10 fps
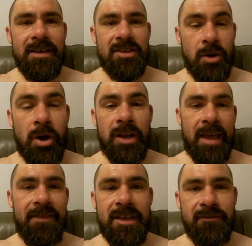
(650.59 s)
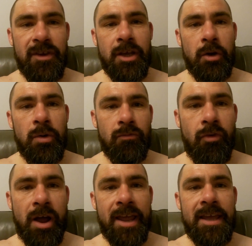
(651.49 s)
So I'm going to end this video
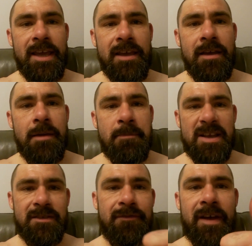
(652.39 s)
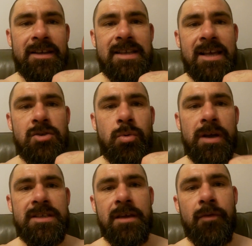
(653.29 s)
right here. Massive thanks, as
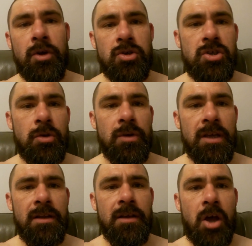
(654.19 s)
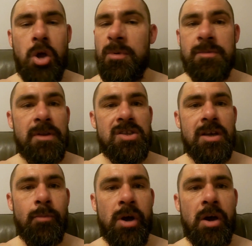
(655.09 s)
always, to everyone who's tuned in. I hope it's been
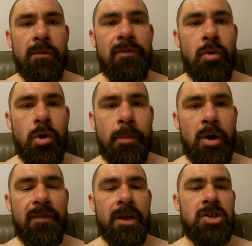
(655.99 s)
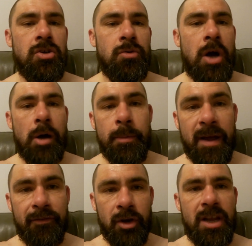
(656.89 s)
somewhat helpful or motivational. I'll be
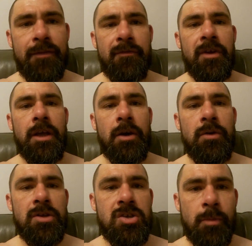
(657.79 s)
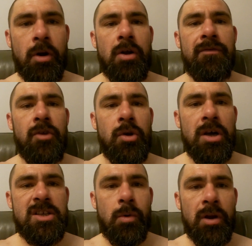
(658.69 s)
back for another video tomorrow for you
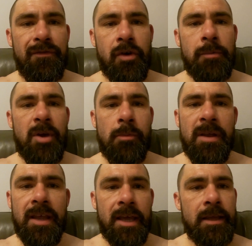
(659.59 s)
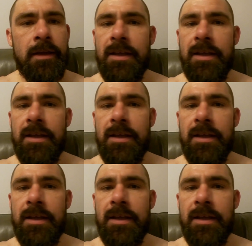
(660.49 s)
guys that want to follow me on my day.